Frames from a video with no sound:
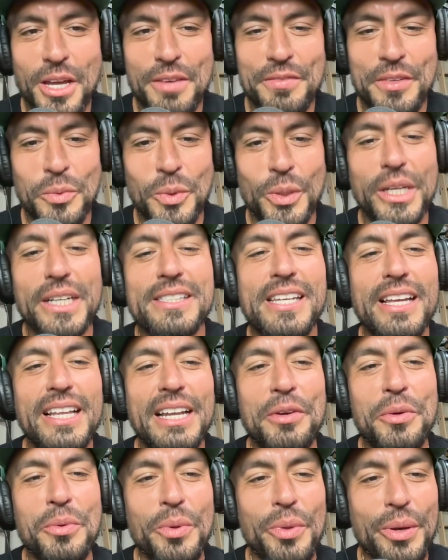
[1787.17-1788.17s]
love it. Well, look, tell
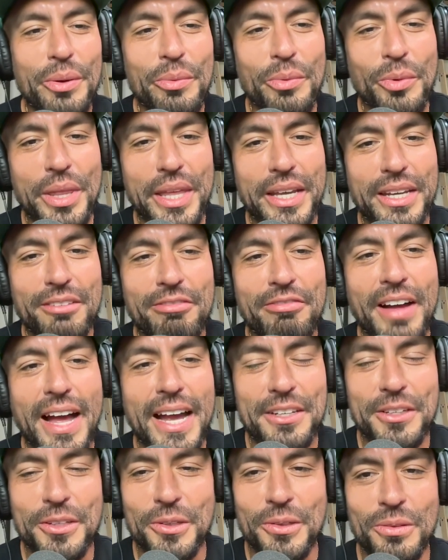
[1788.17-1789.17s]
everyone where they can
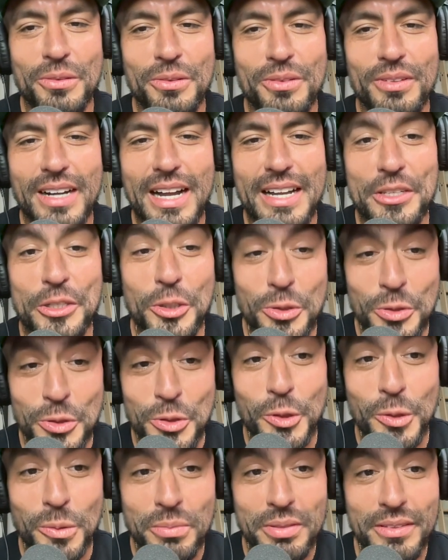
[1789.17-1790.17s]
find you.
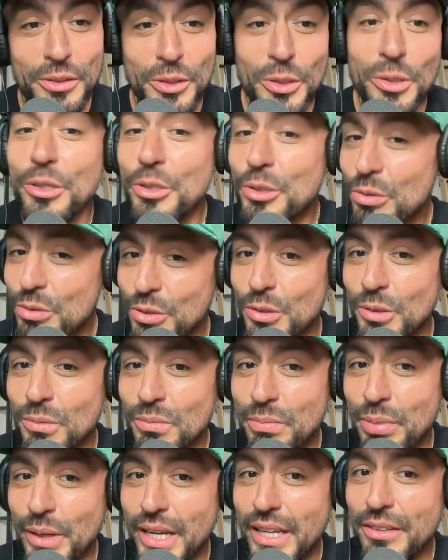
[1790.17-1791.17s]
YouTube, new to
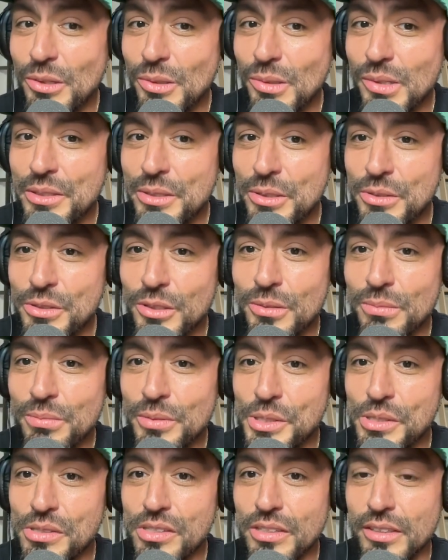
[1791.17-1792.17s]
YouTube, brand new on YouTube,
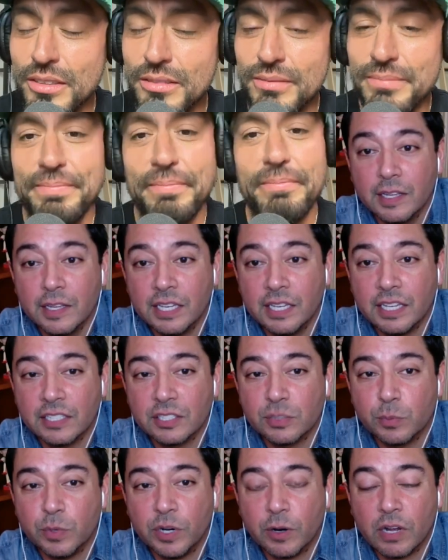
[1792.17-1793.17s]
which is good.
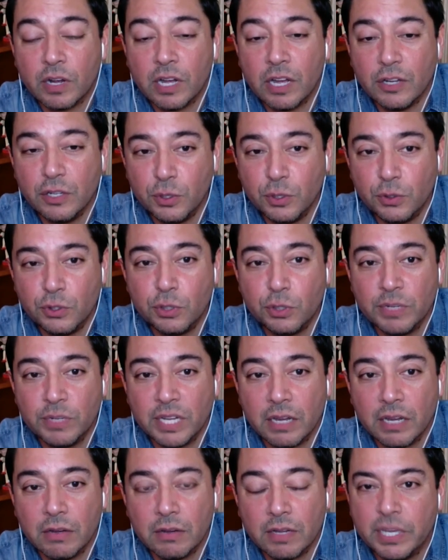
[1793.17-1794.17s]
Yes, we are on YouTube
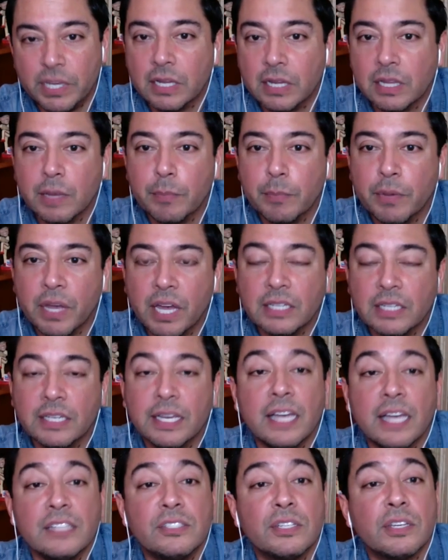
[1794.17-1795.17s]
now, Beat L A
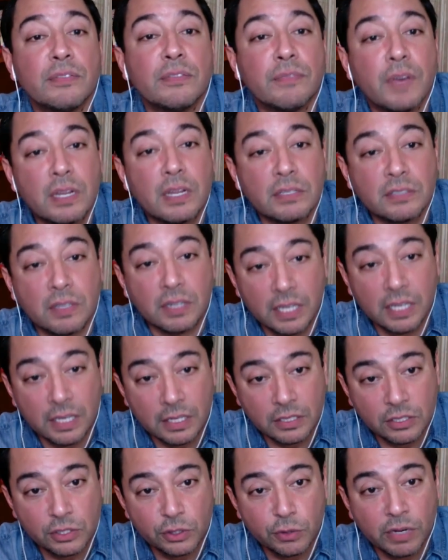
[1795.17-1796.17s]
Podcast. You can find us on
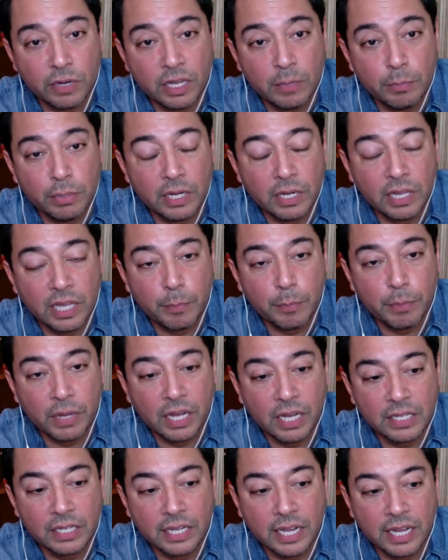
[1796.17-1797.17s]
Instagram, Beat L A
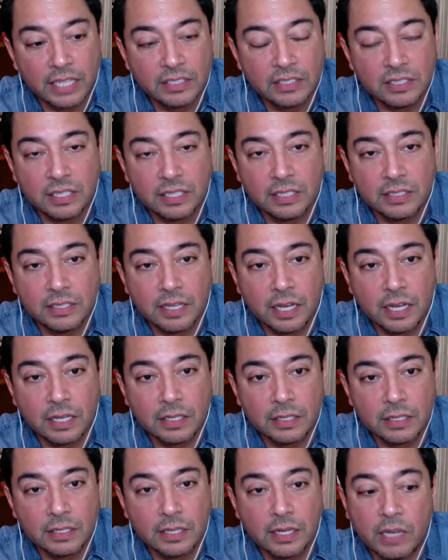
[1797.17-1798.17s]
Podcast,
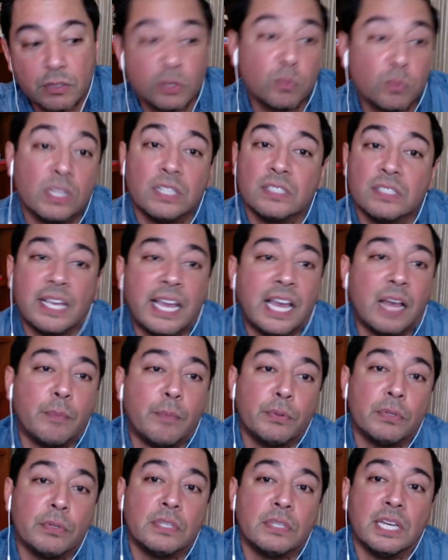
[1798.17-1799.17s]
TikTok, as well as
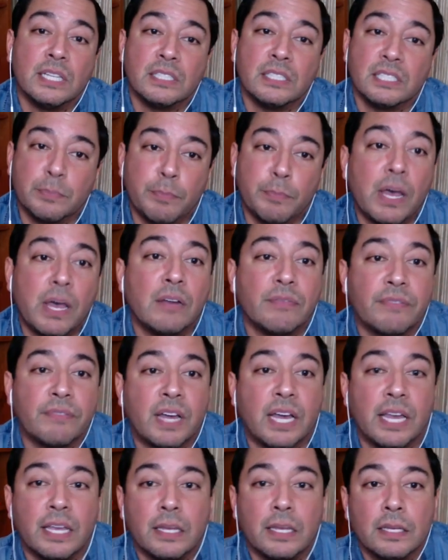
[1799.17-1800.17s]
Apple and
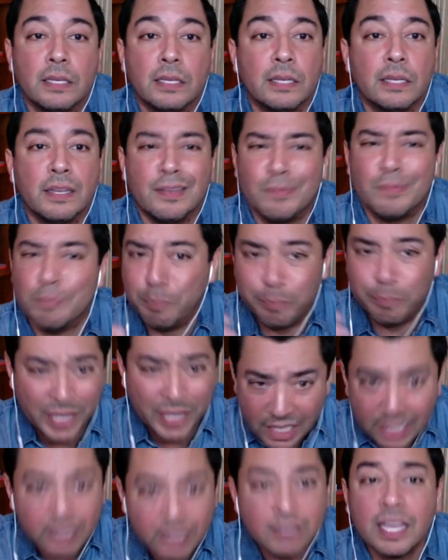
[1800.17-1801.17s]
Spotify,
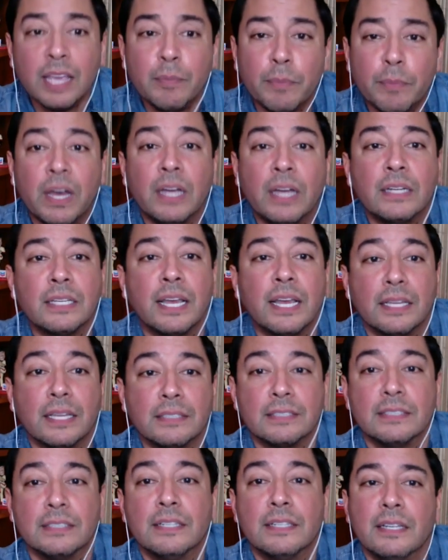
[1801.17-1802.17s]
Beat L A
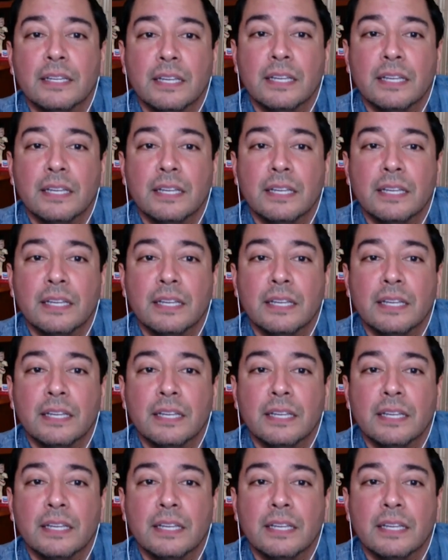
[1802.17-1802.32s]
Podcast.